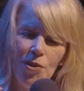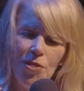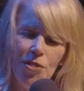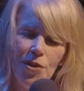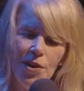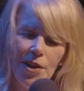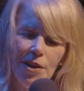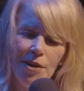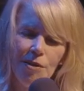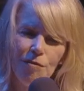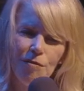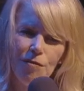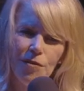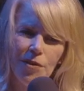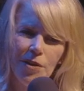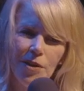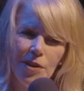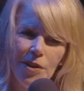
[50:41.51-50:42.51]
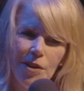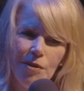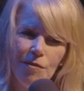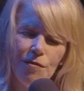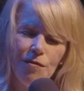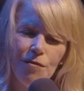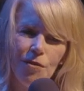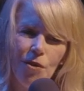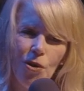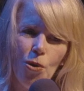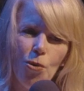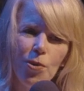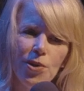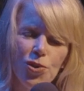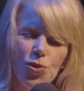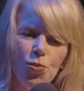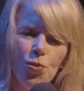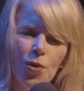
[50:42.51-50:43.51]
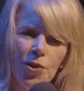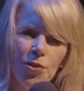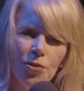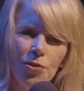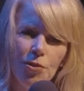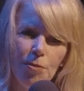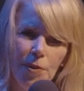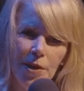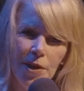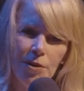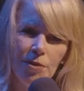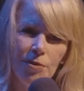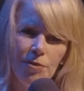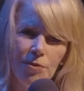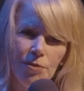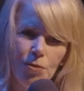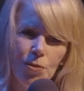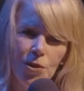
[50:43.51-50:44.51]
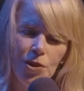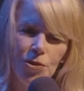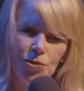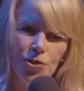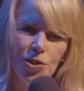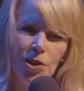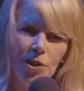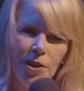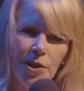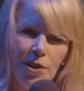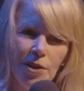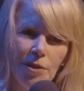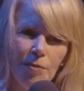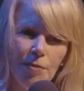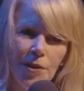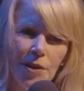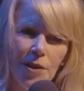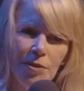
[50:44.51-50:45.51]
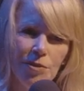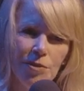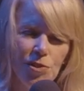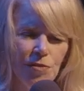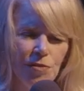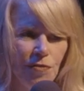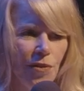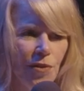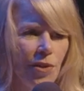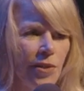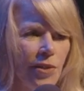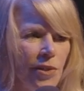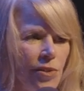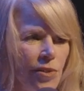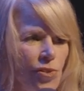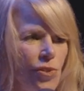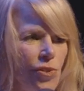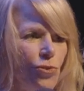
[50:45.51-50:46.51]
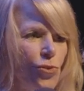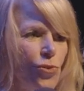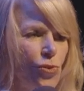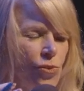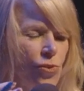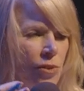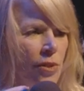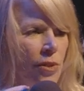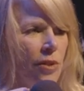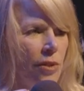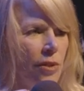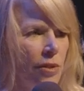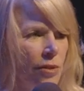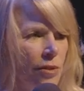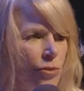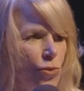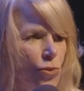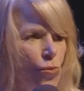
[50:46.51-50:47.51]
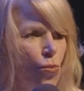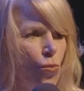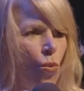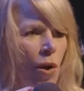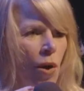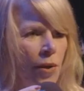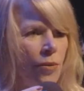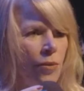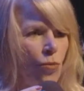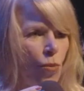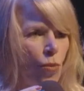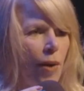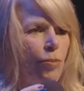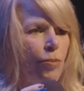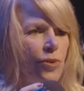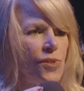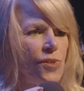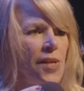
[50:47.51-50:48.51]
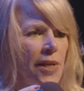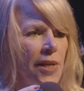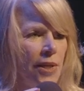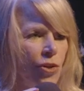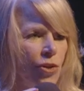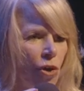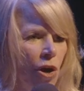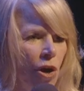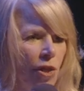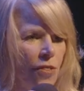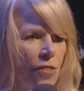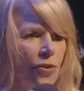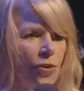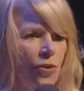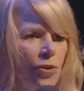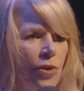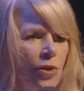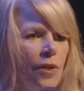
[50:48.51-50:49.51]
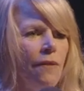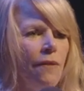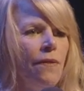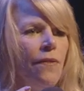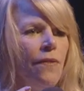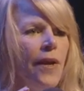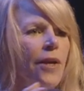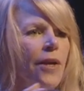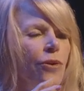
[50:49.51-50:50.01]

One thing I've always wondered about what you're talking about, as far as there's one represented author, mm-hmm. and